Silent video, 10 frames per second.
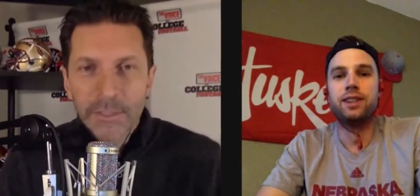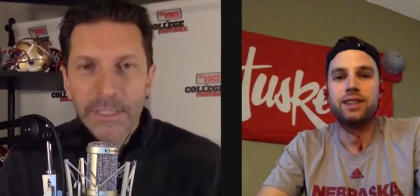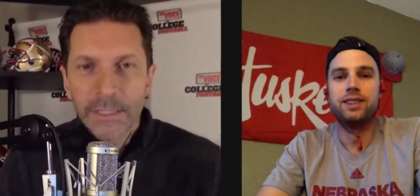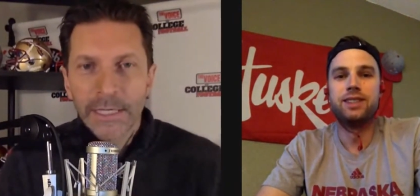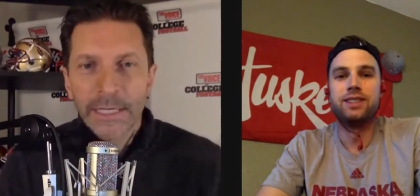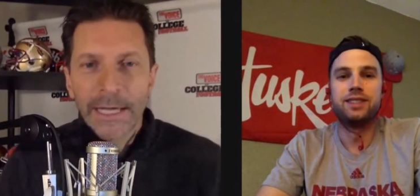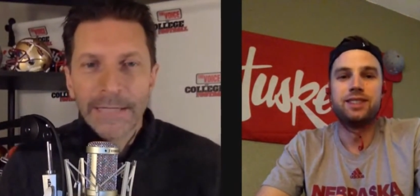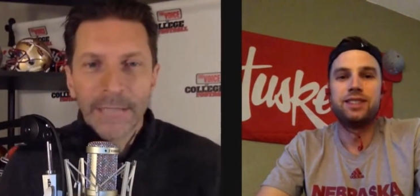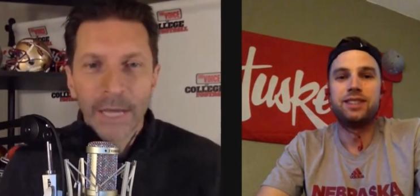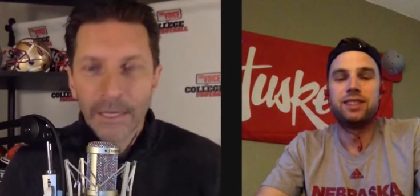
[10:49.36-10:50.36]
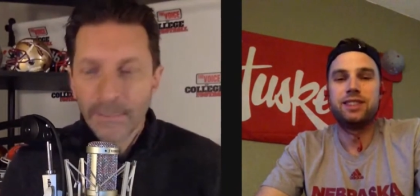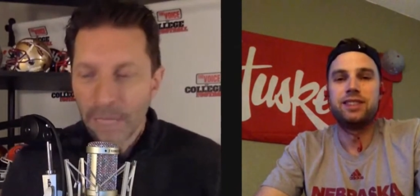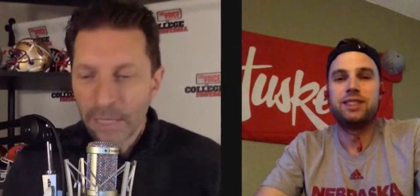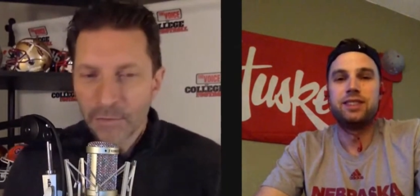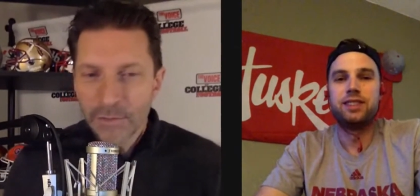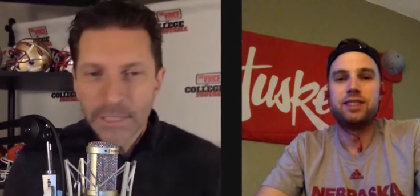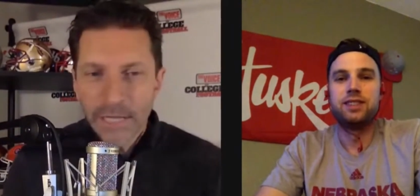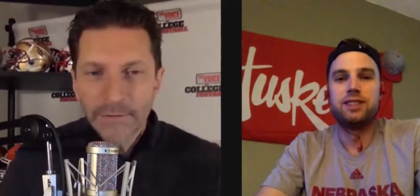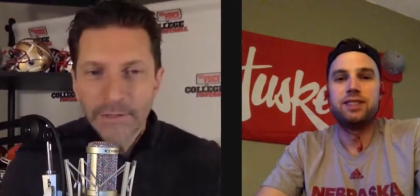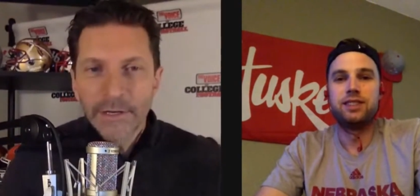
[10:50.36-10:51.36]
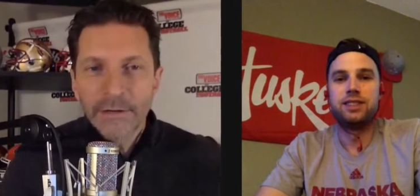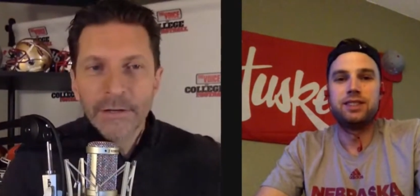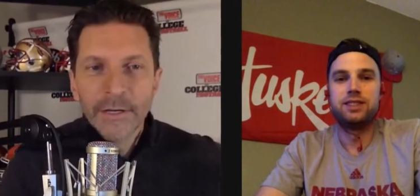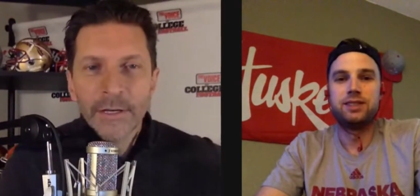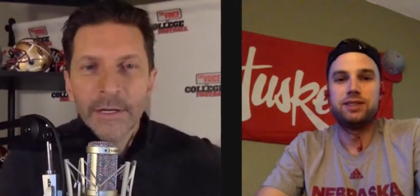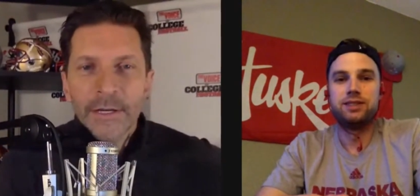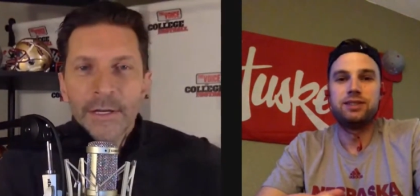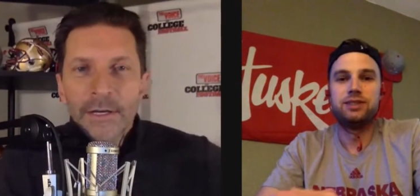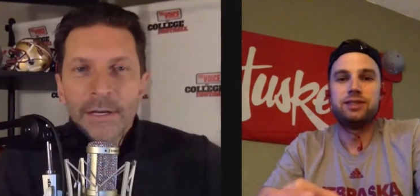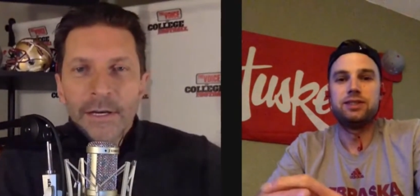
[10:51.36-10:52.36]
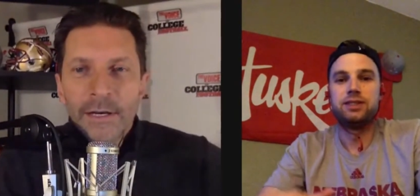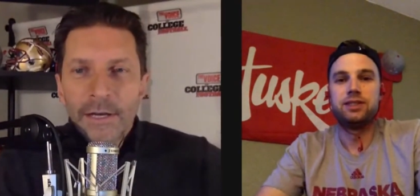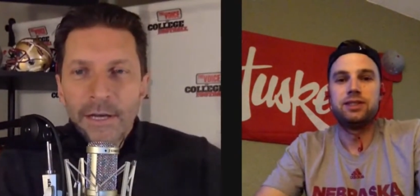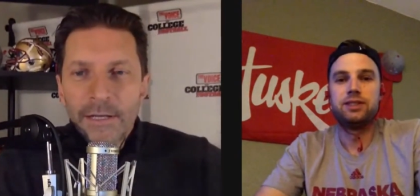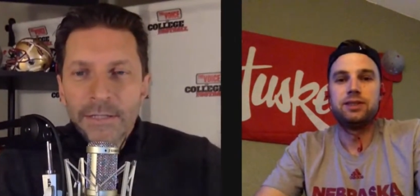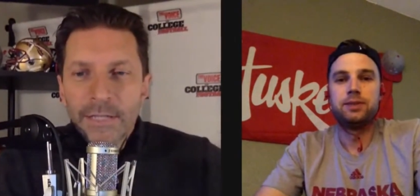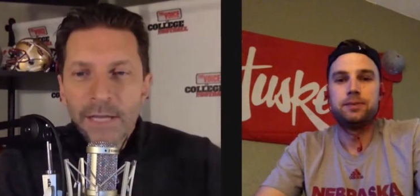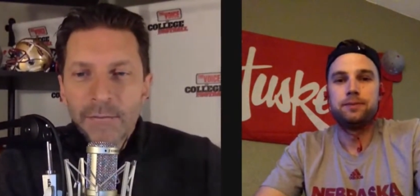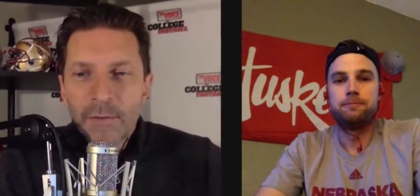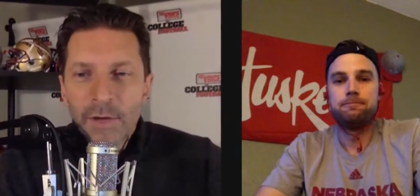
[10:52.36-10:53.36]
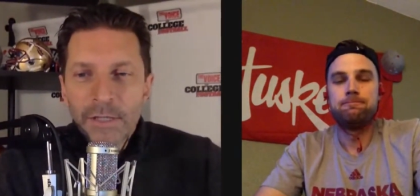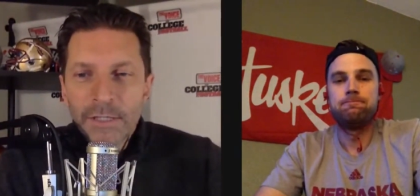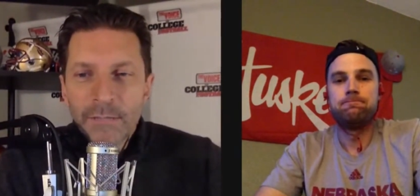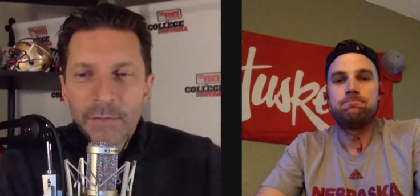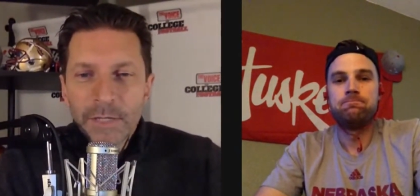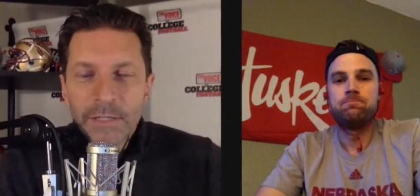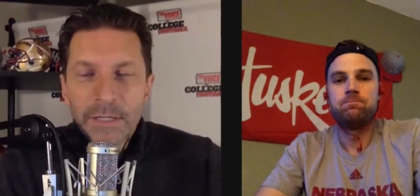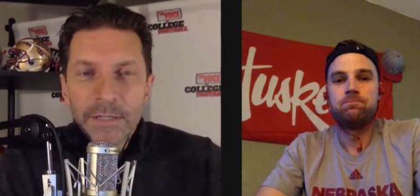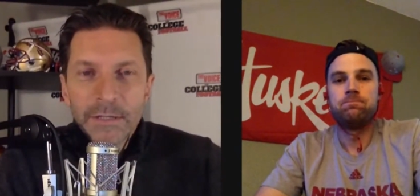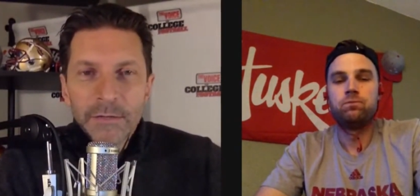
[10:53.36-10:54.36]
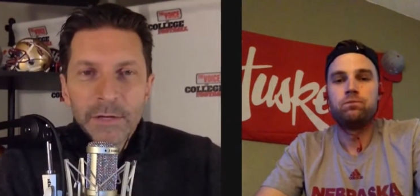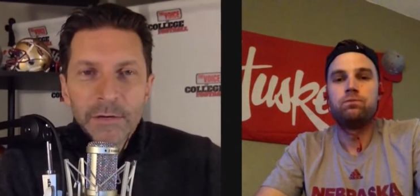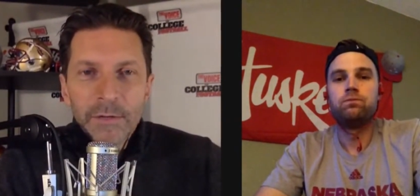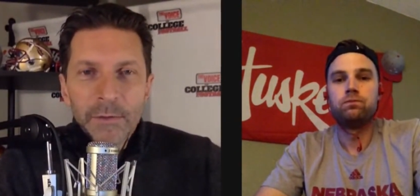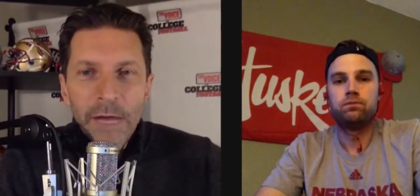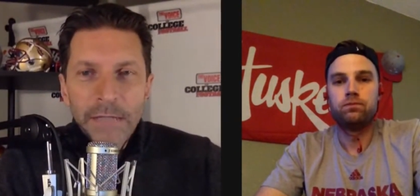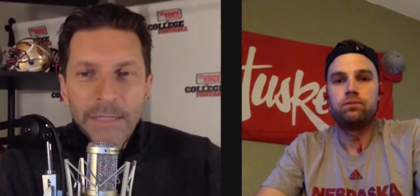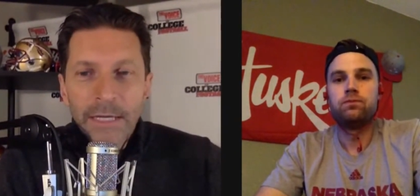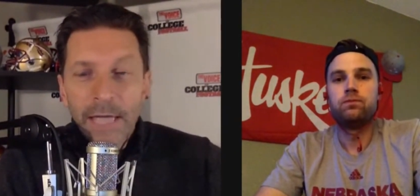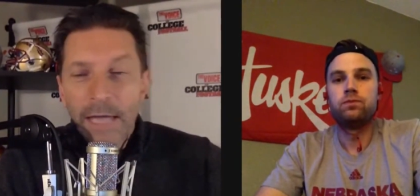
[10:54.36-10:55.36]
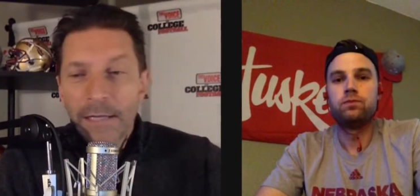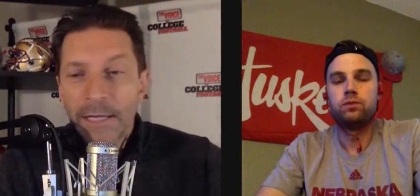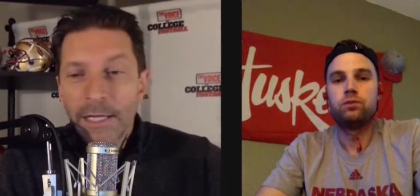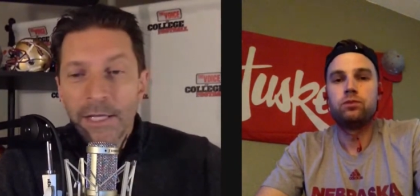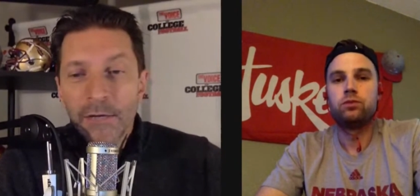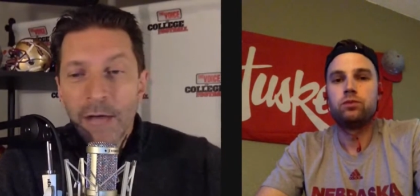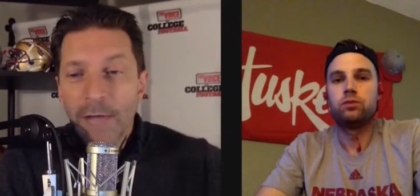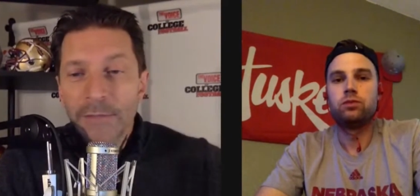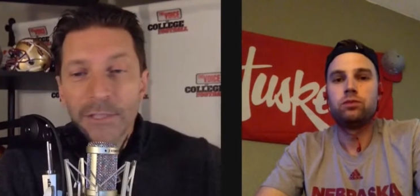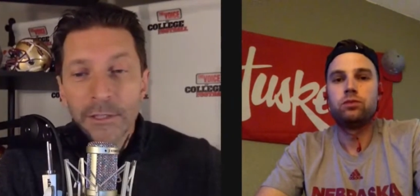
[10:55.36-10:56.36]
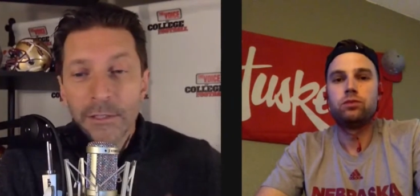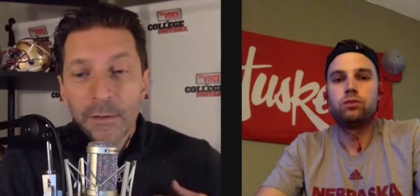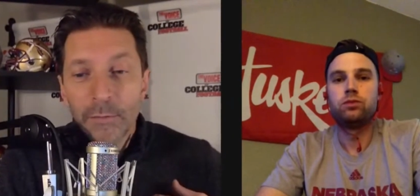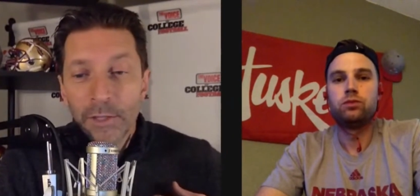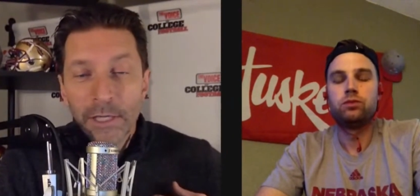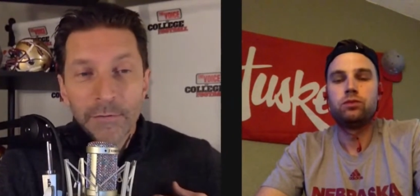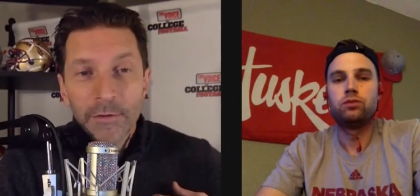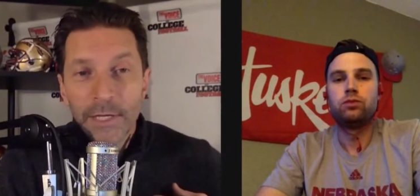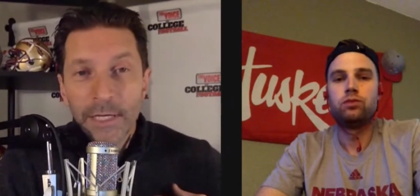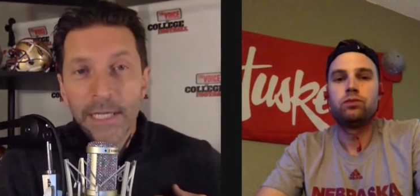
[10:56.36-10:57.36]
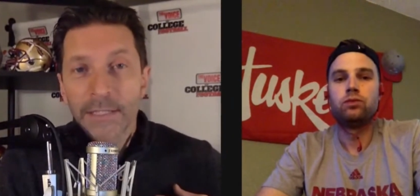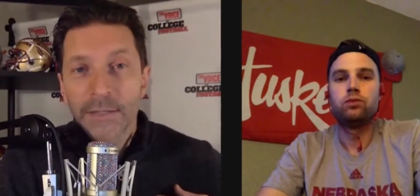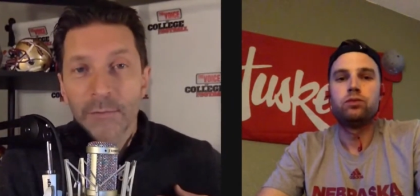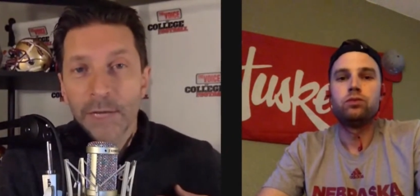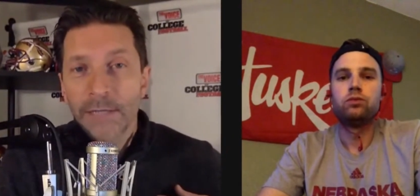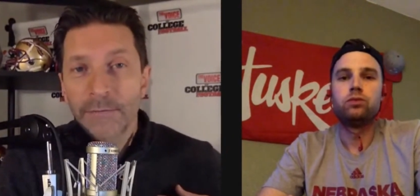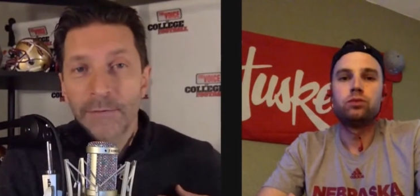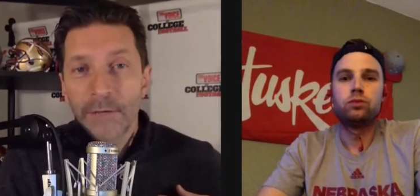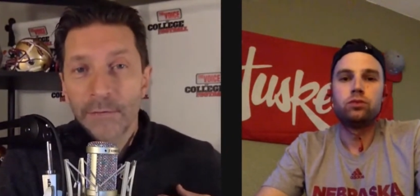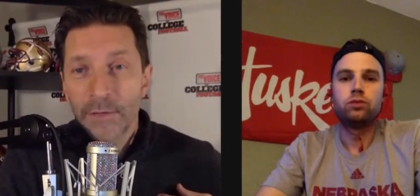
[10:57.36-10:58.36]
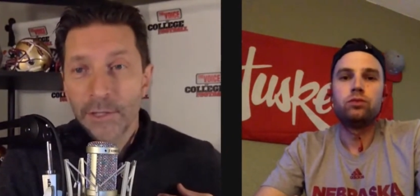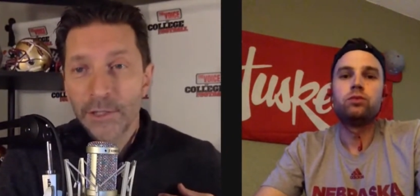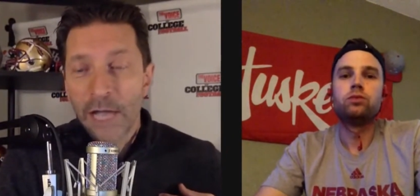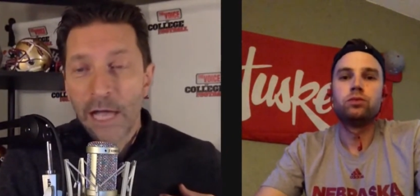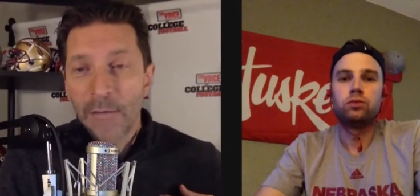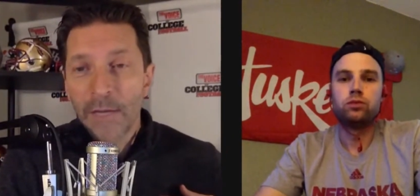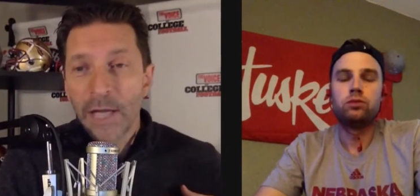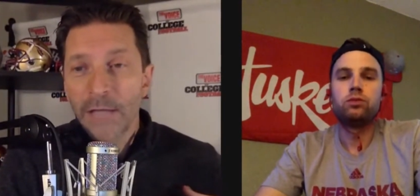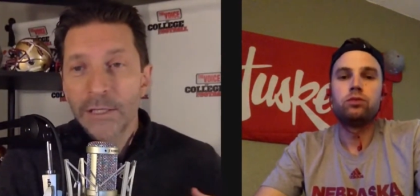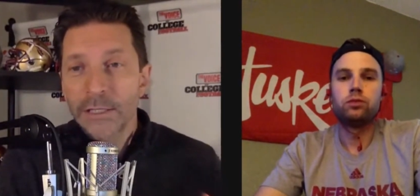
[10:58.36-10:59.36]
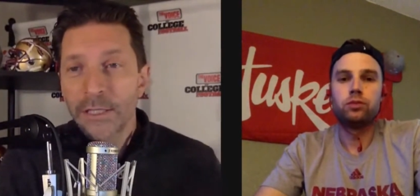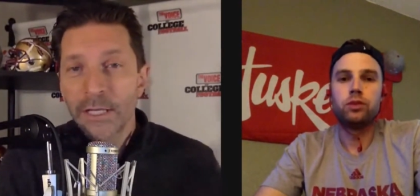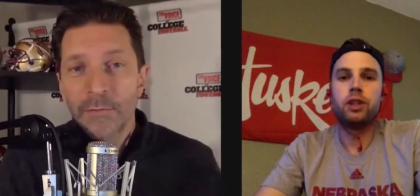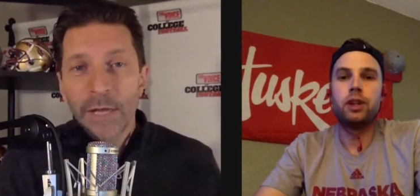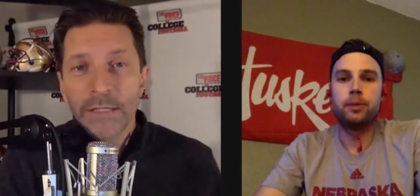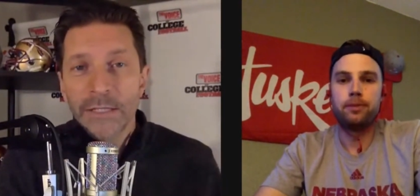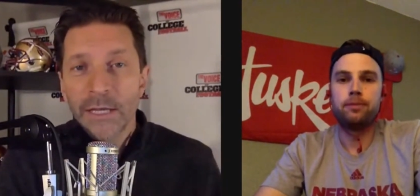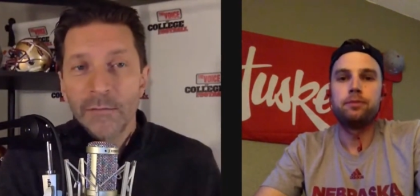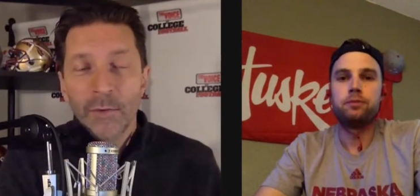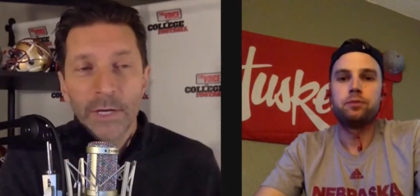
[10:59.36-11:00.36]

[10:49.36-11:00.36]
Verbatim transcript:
Speaker 1: recently, a ton of interest out there uh, on Scott Frost and what he's going to do there at Nebraska. And like you, I'm still a believer that he's the right fit for the job. I, I just think based on